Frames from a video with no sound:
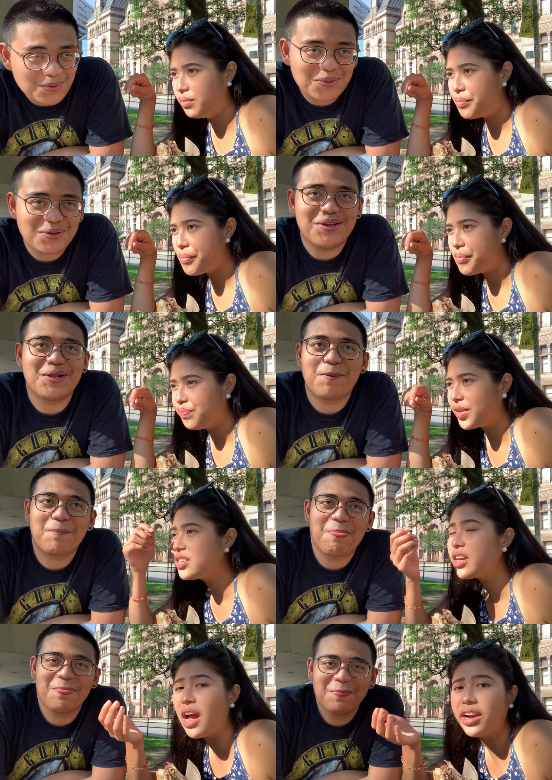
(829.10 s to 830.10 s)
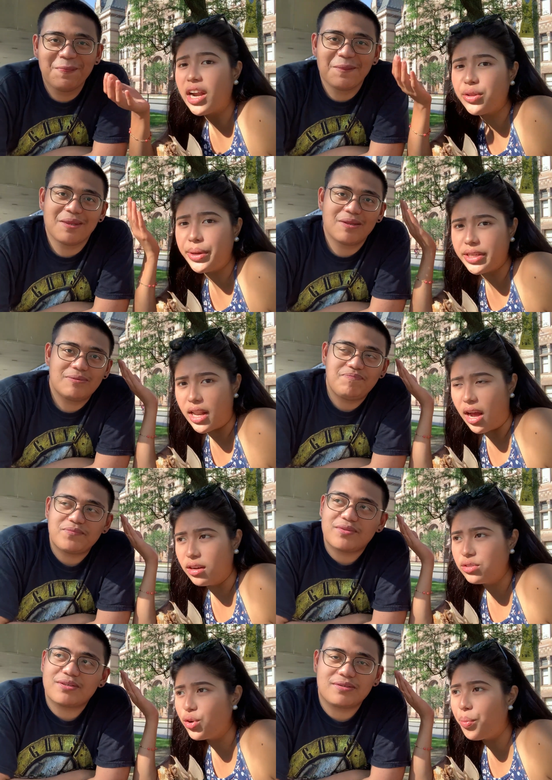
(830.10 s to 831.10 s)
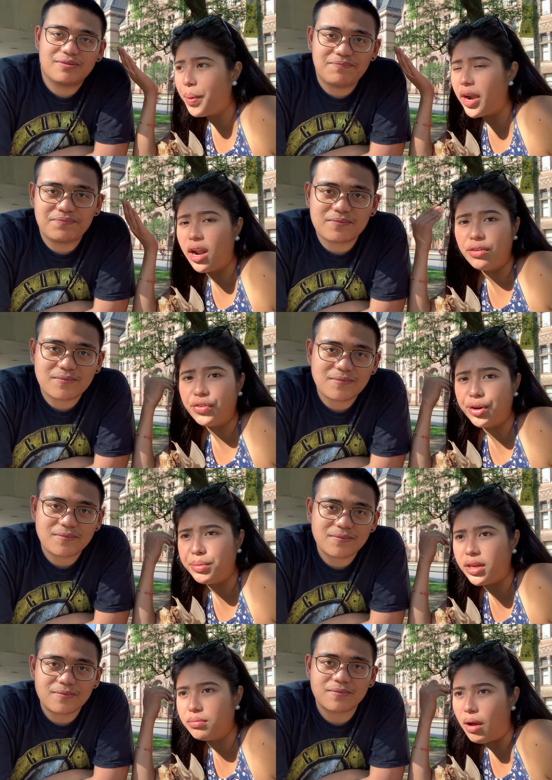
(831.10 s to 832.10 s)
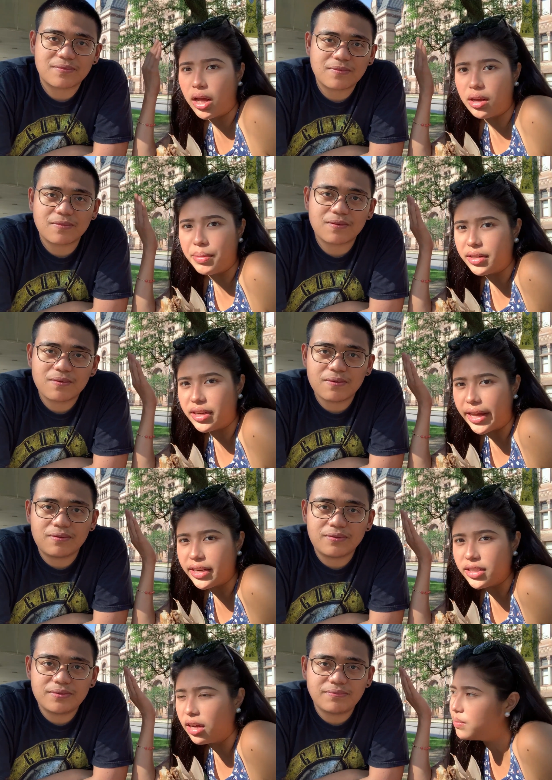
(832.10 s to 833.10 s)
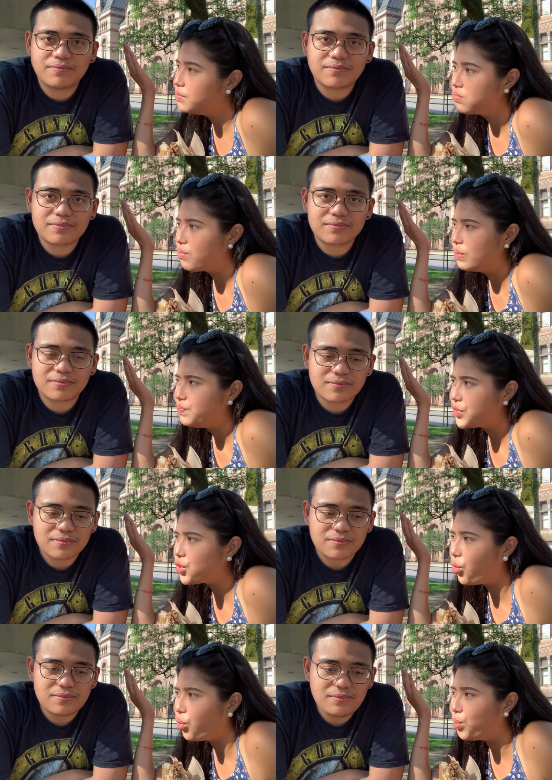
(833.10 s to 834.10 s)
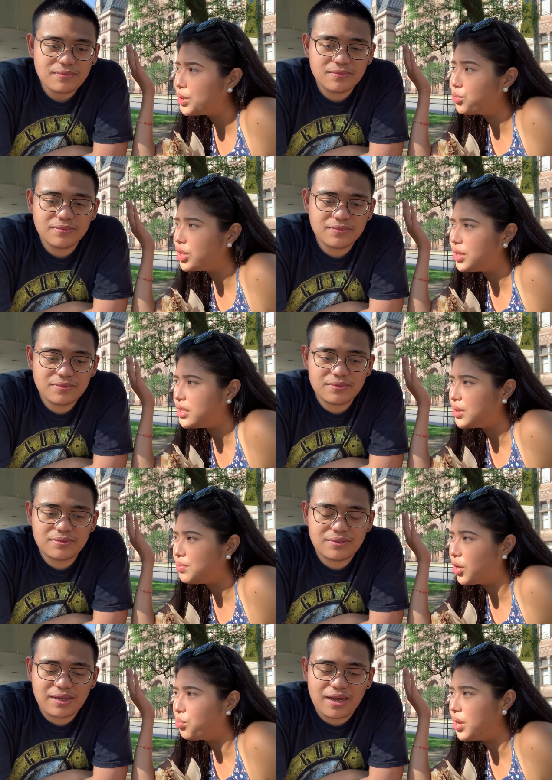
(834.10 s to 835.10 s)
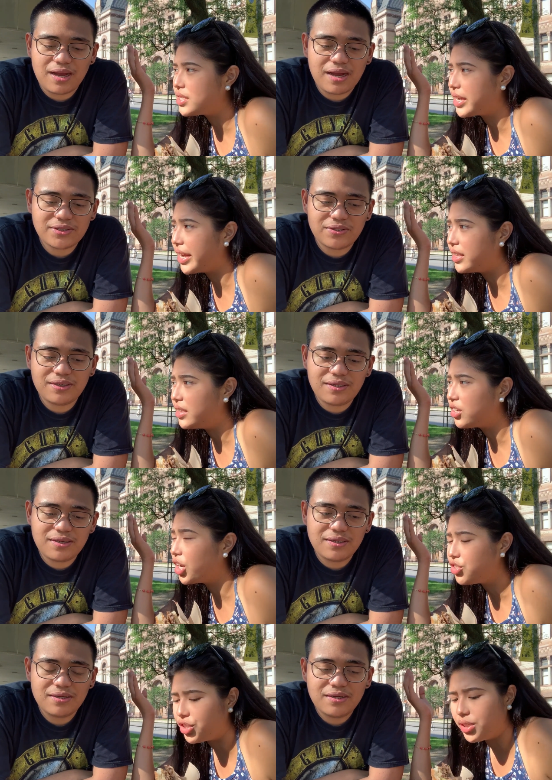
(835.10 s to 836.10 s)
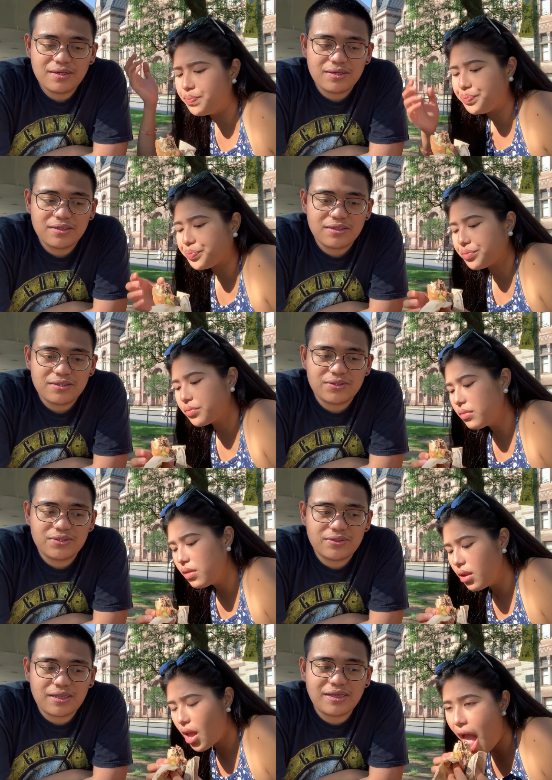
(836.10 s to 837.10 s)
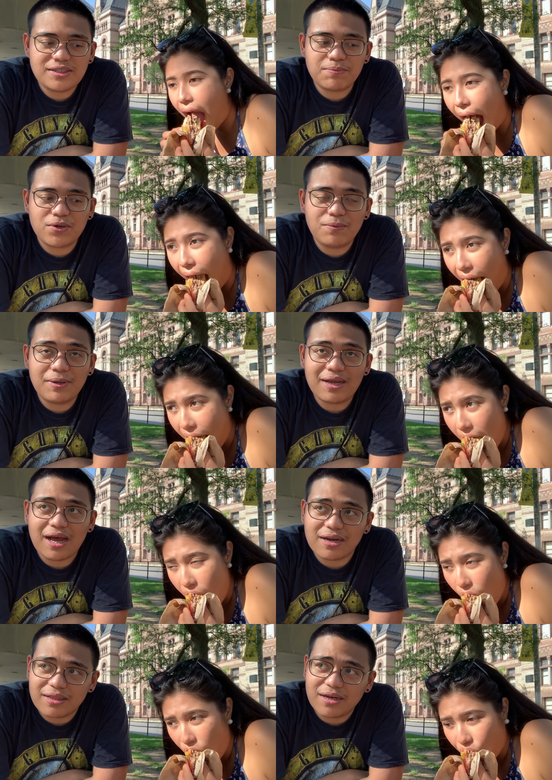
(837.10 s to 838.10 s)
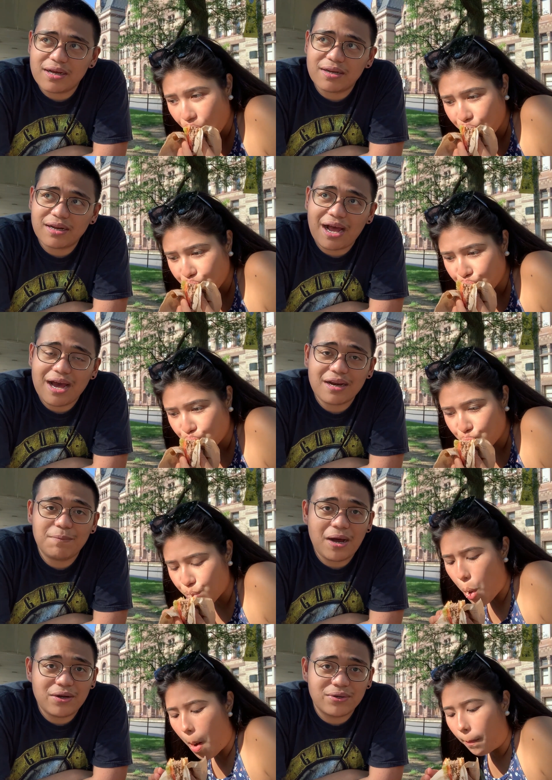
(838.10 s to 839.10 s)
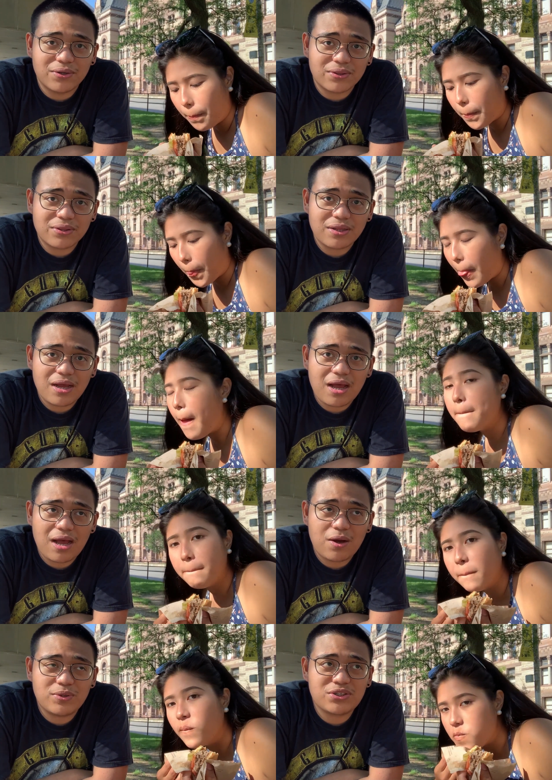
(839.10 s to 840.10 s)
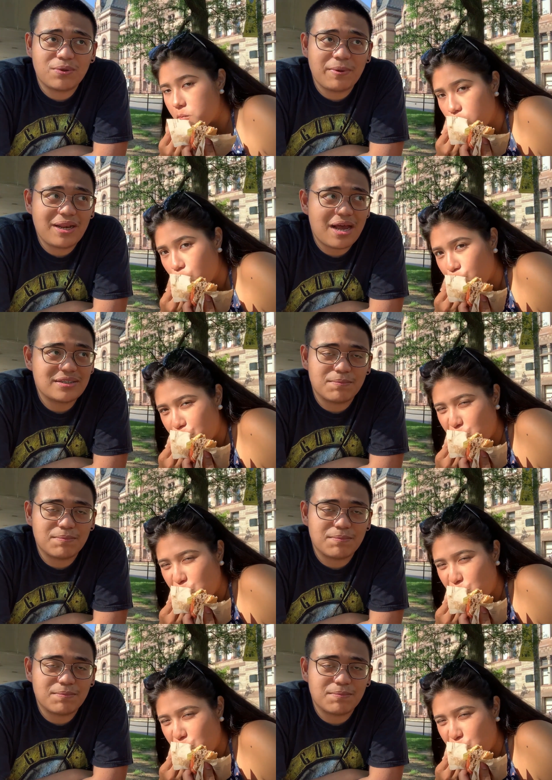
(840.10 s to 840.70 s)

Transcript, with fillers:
Speaker 1: Go to Canada. Kasi kakagraduate niya lang. So parang for me, bakit ka magka-Canada? So, ba't mo naisip na
Speaker 2: yeah, sa actually, country? Naisip kong mag-Canada, nag-aaral pa ako noon. Mm. I was on my last